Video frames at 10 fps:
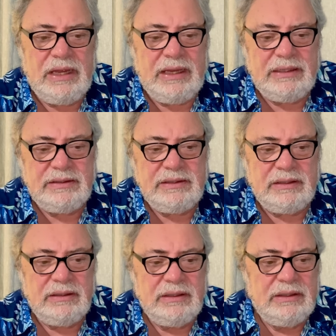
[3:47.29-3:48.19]
and
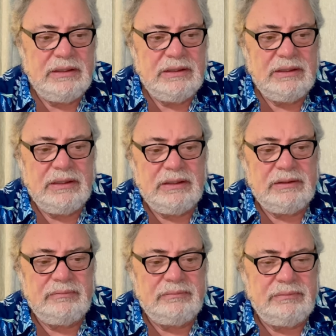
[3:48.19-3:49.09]
uh,
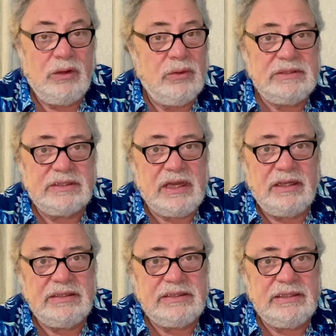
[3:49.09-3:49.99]
um, no one's
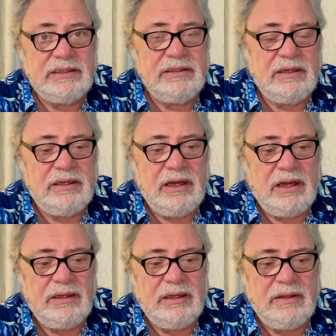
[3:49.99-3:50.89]
gotten sick uh,
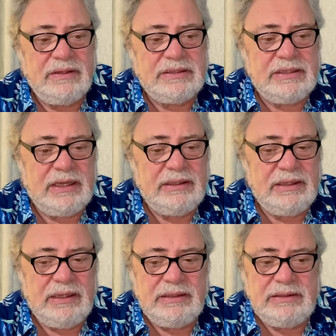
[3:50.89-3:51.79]
on on the set
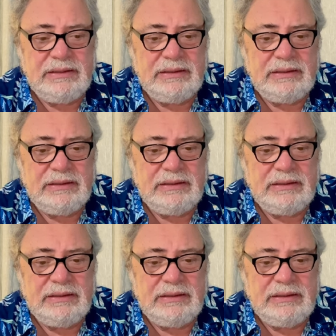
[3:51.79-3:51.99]
and.